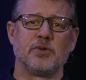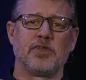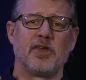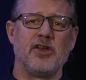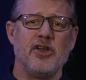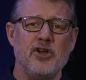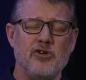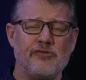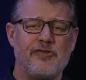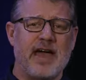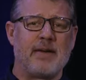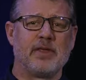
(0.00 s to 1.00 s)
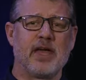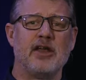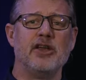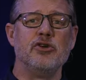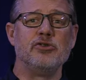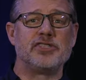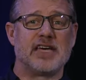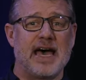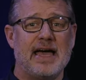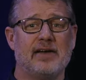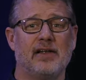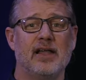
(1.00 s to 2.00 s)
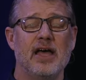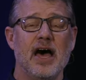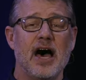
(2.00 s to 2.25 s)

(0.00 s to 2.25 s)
with a new family, a new title,